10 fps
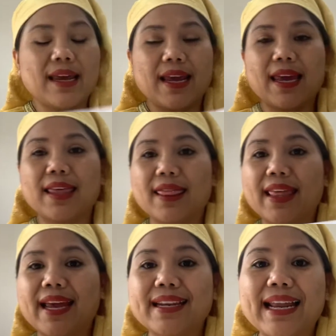And
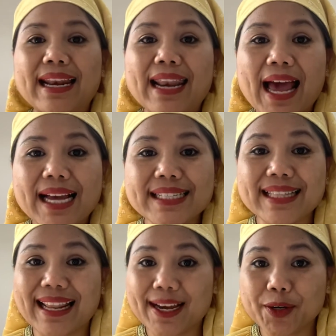then that last
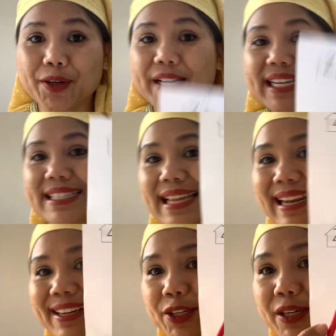letter is the
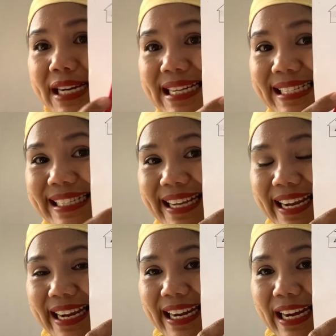letter
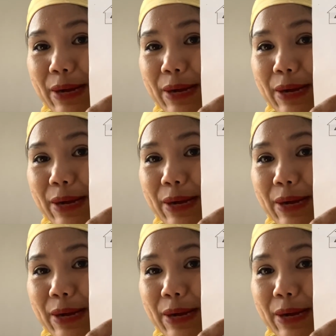Z.